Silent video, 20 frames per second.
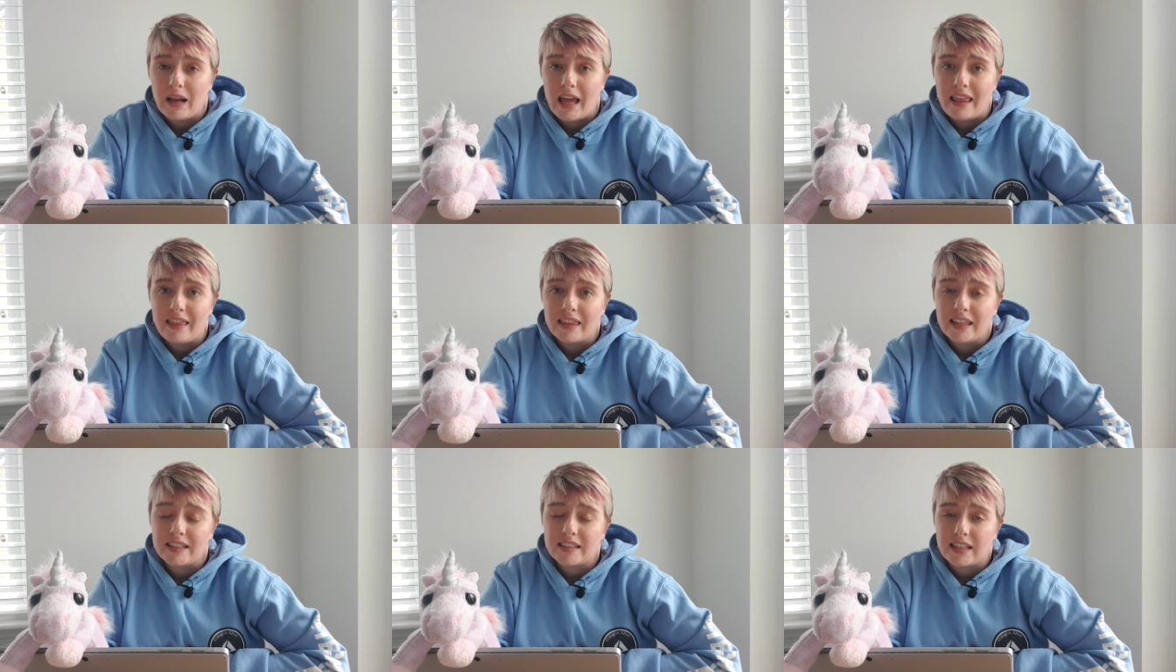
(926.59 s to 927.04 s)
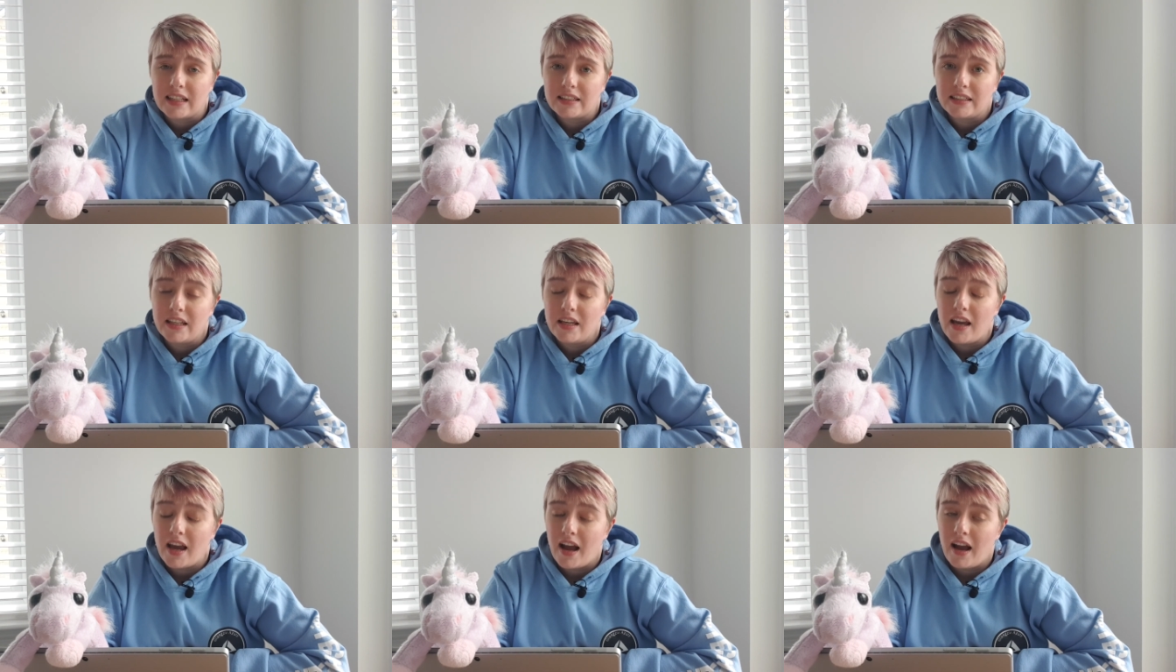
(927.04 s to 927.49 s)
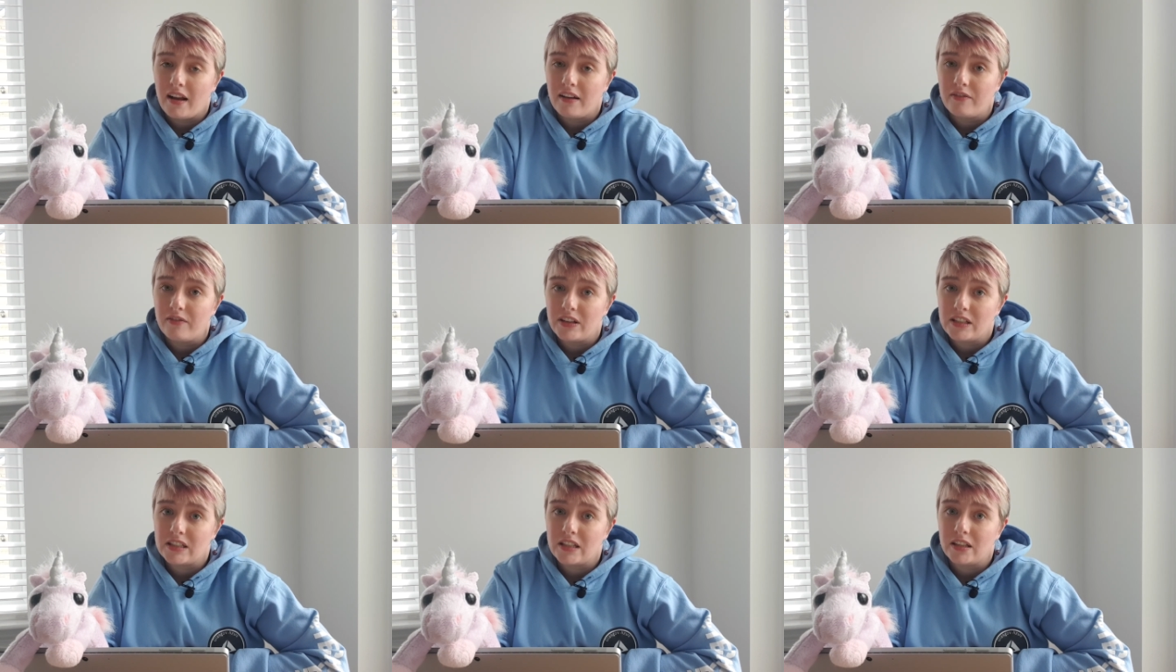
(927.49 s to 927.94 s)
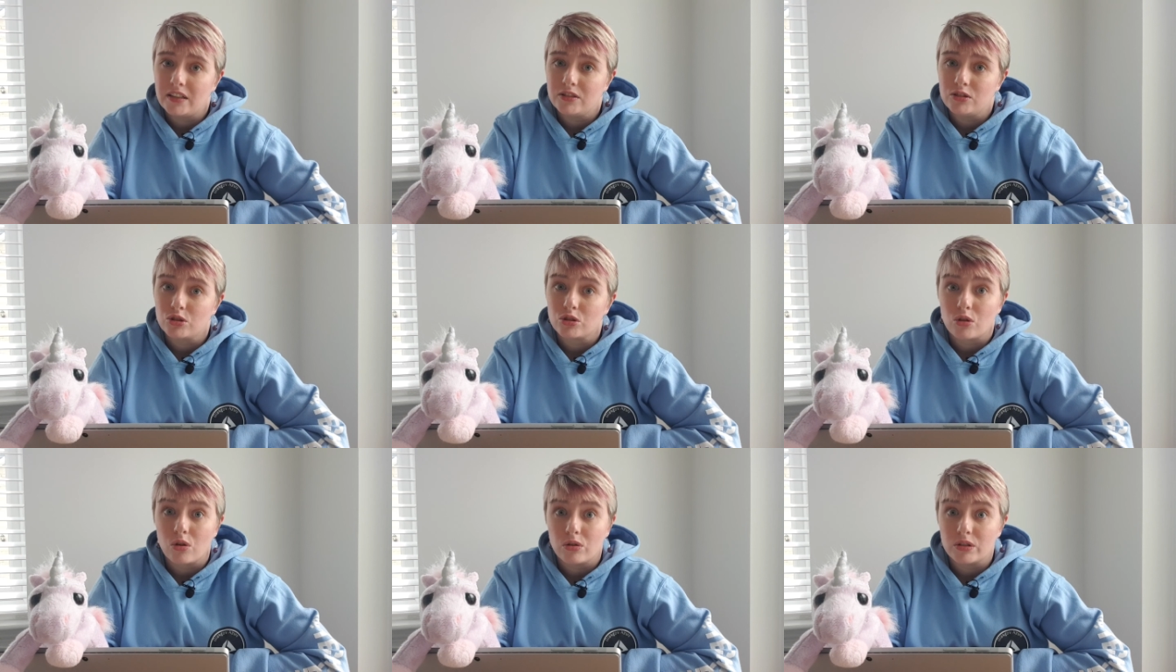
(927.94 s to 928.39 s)
in the city and visiting
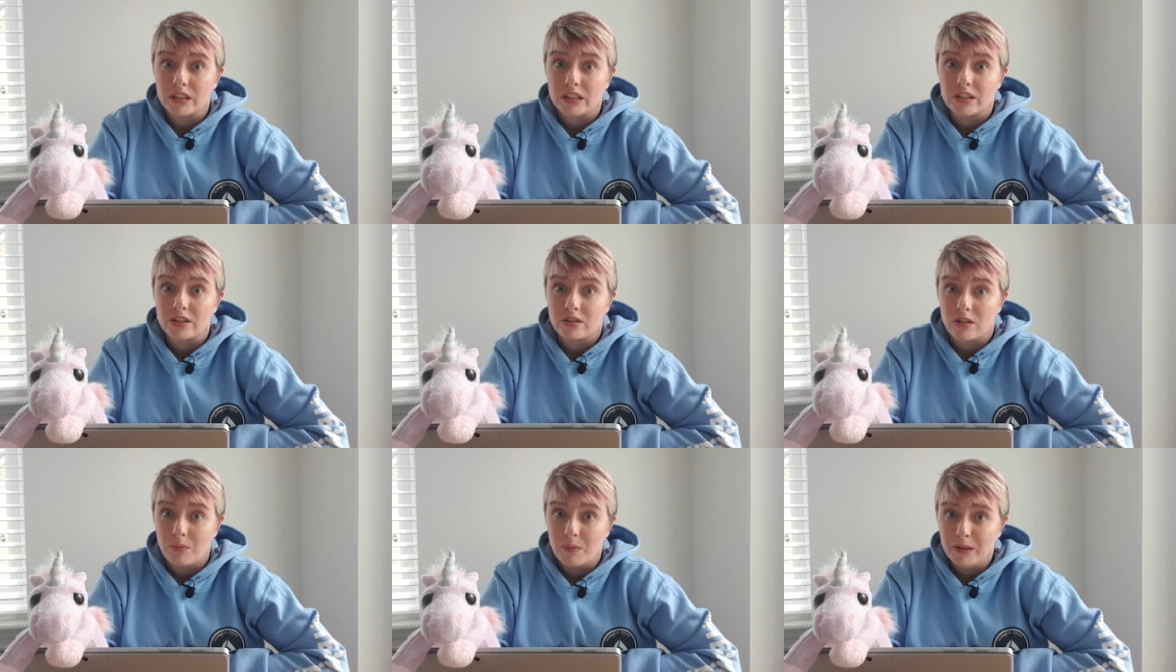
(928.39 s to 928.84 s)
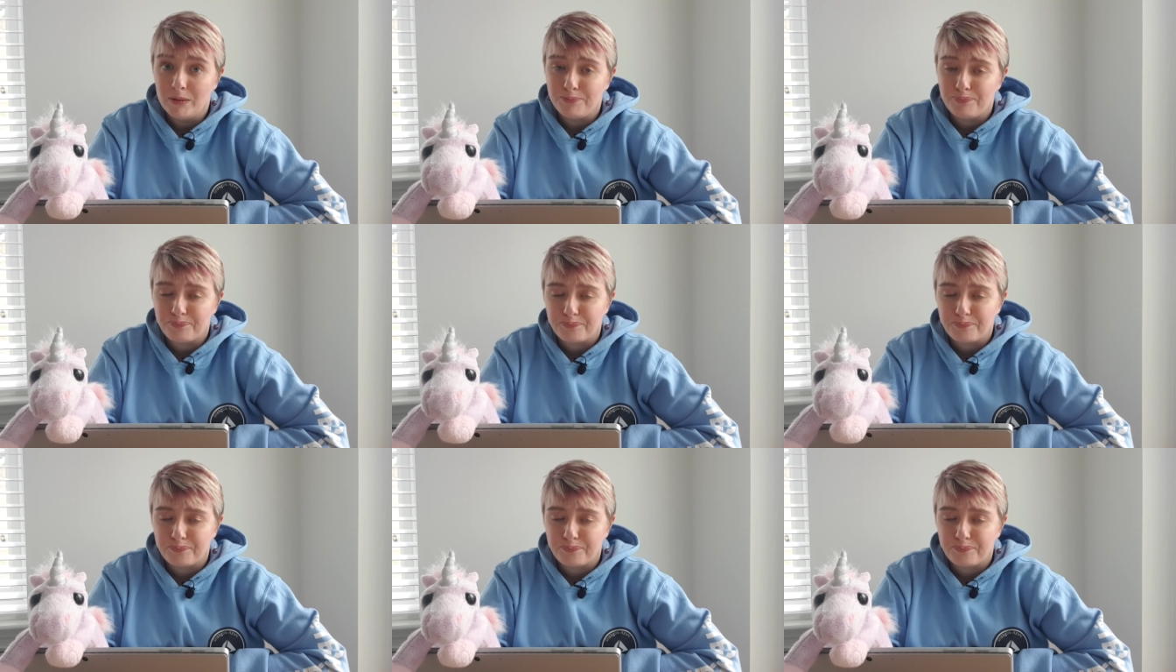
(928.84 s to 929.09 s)
Scottish Summit.